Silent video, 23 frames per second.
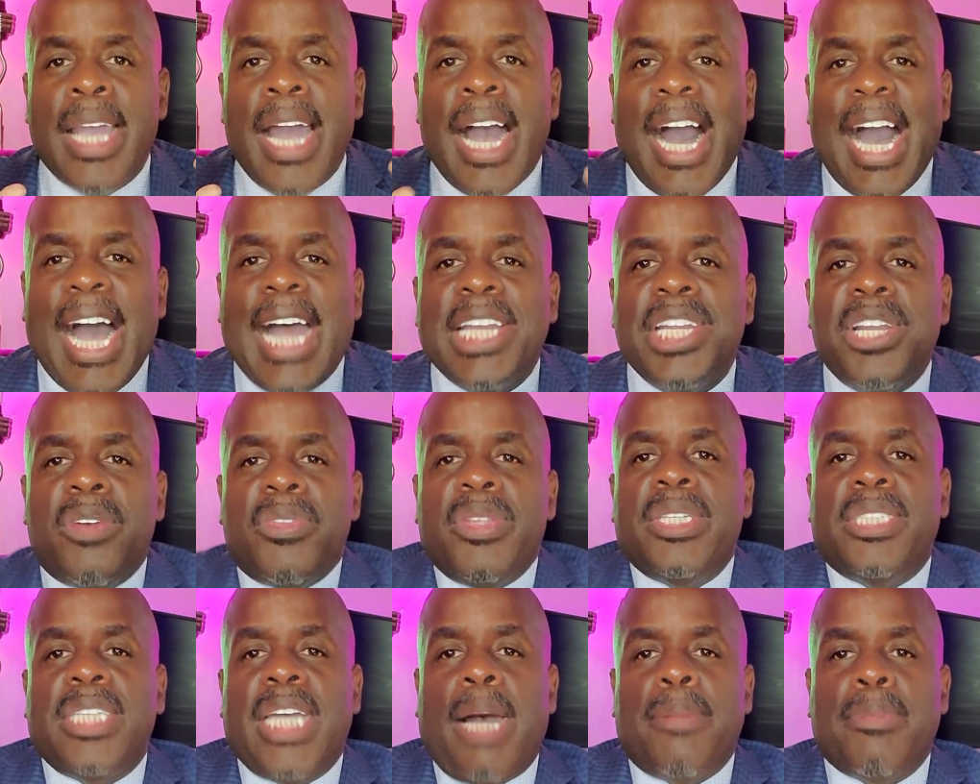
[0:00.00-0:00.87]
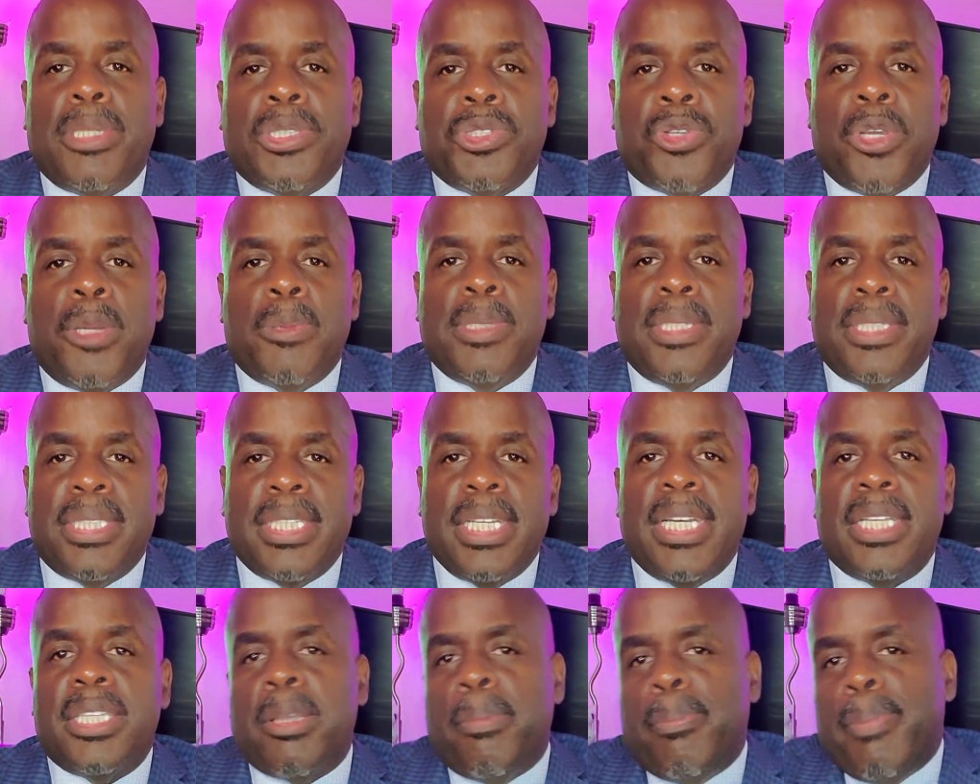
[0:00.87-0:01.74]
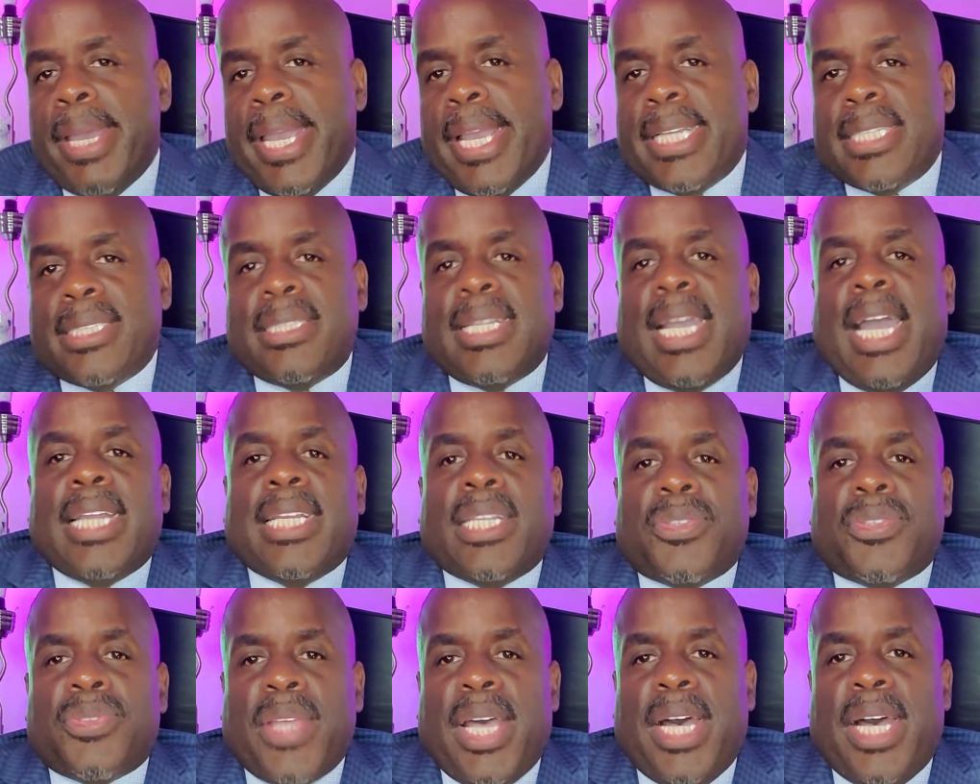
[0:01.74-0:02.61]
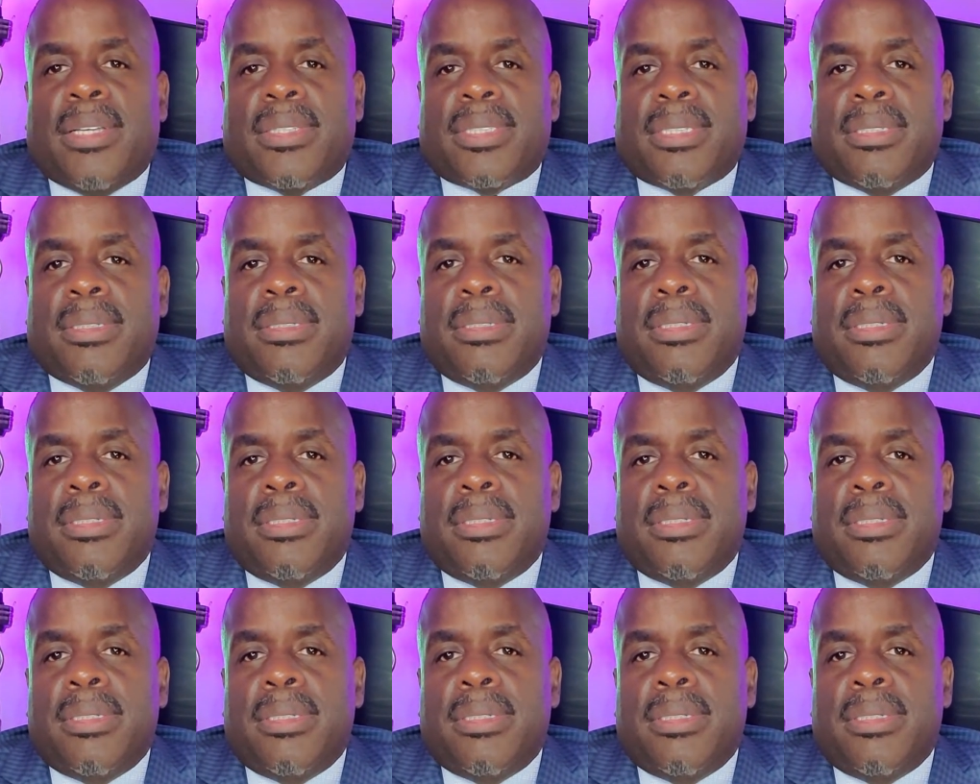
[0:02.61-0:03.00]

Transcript: I know the job description said the pay is $90,000,